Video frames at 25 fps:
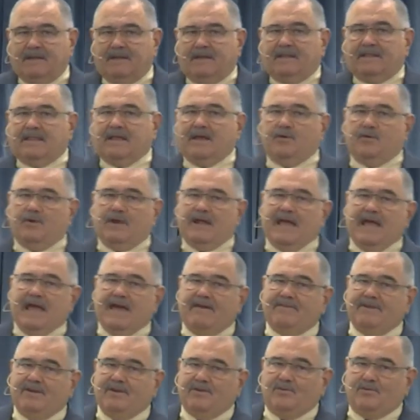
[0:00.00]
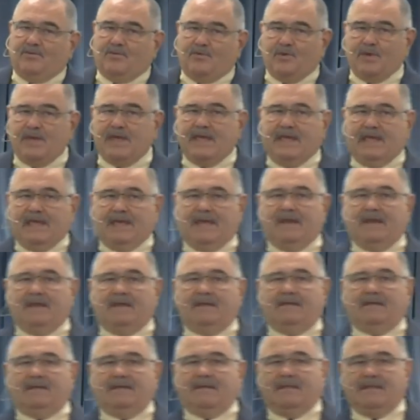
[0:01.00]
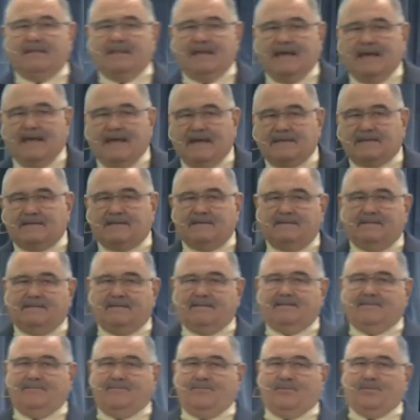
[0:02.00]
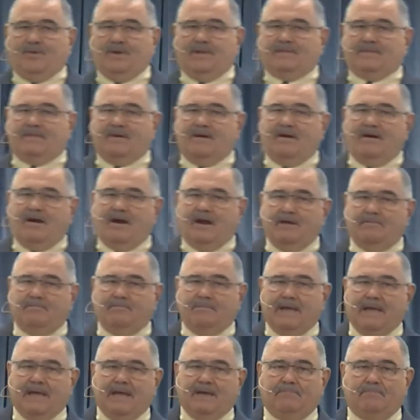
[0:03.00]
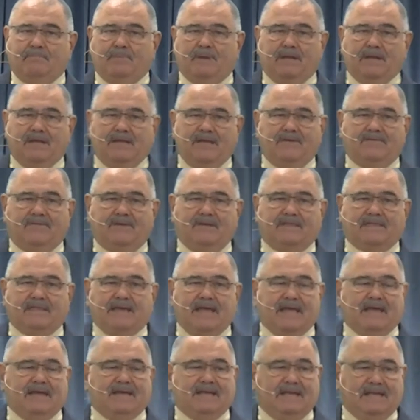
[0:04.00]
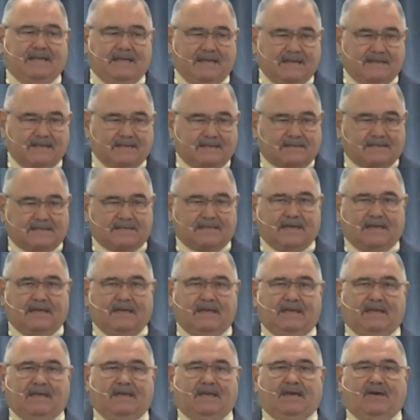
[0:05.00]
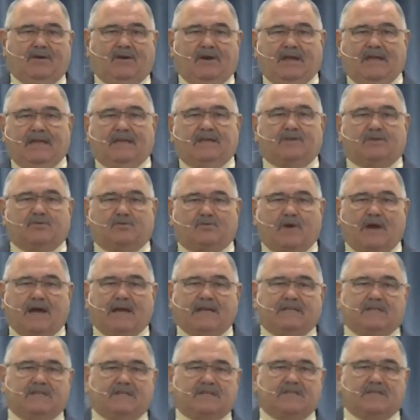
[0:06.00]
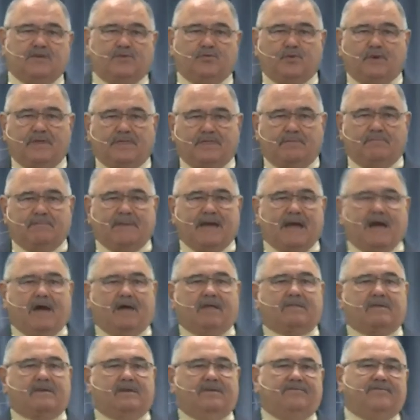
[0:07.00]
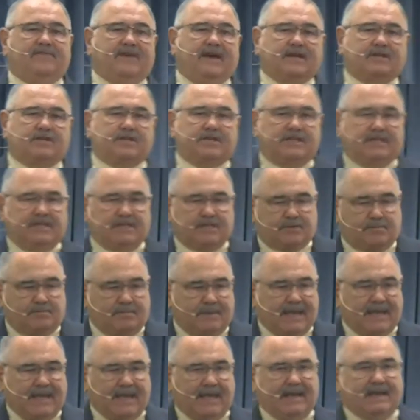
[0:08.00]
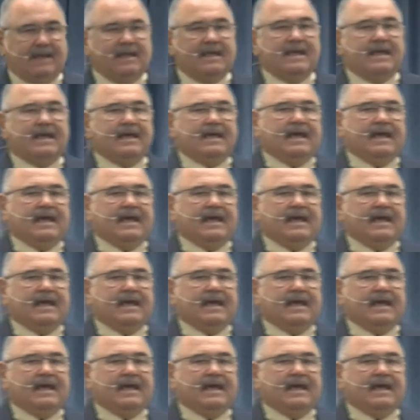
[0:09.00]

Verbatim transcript: They would have it read that with the heart man believeth and is saved, or is righteous, and with the mouth confession is made